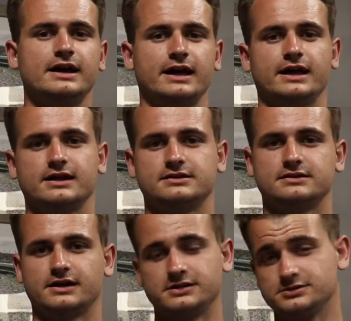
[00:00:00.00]

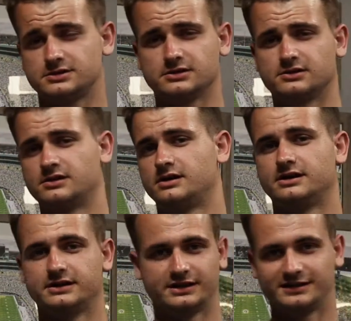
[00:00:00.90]
and I used it a lot,
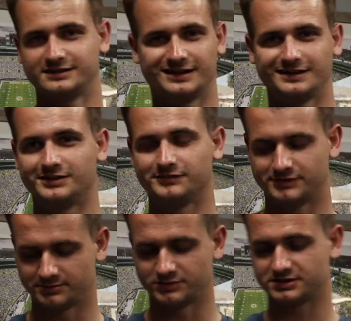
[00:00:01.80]
and I
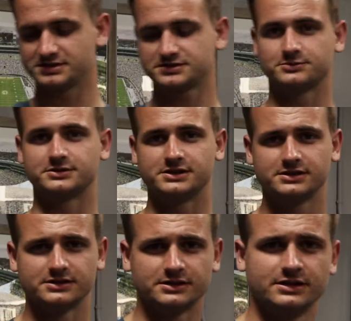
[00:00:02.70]
loved it. But this one
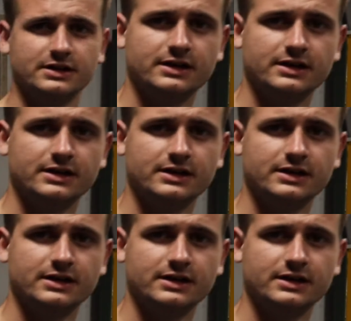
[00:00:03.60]
here,